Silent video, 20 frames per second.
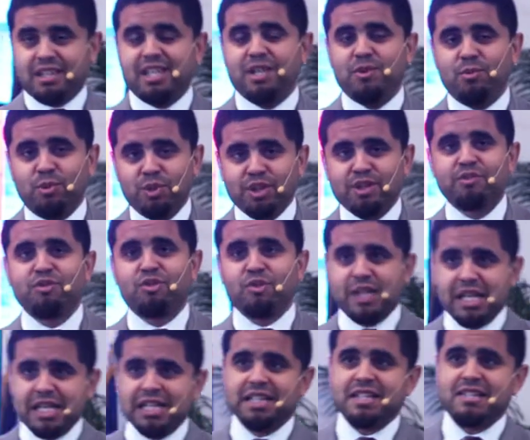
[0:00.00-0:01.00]
he would have
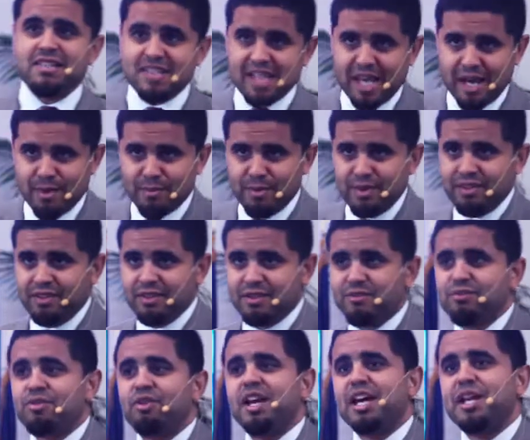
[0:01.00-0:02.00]
created the
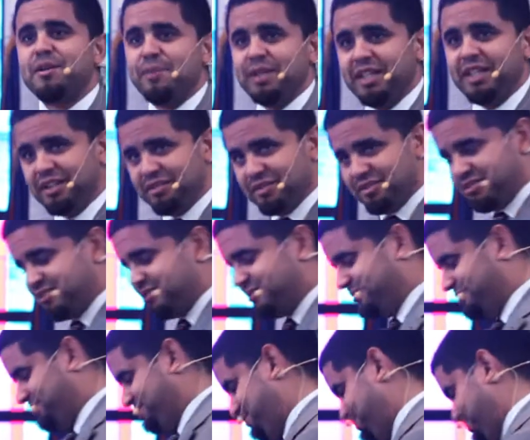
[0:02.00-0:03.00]
Sabbath for Adam and Eve.
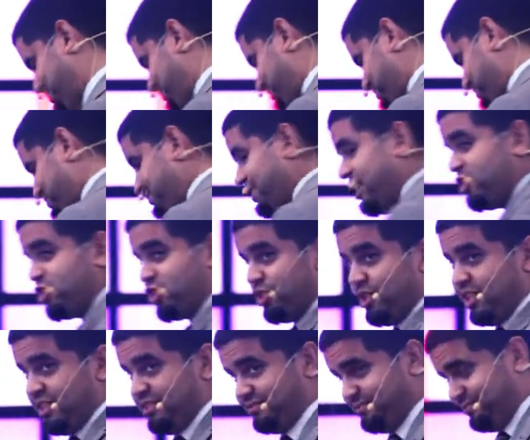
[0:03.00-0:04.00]

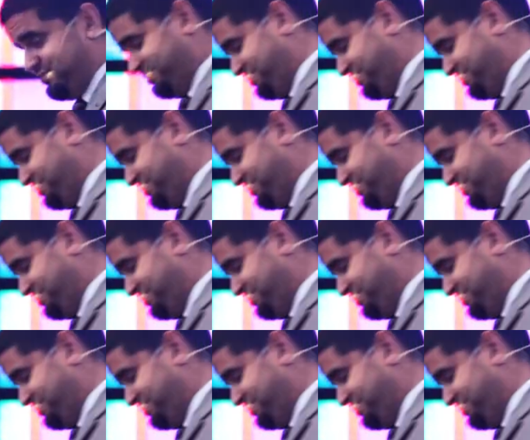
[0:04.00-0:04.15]
Enjoy.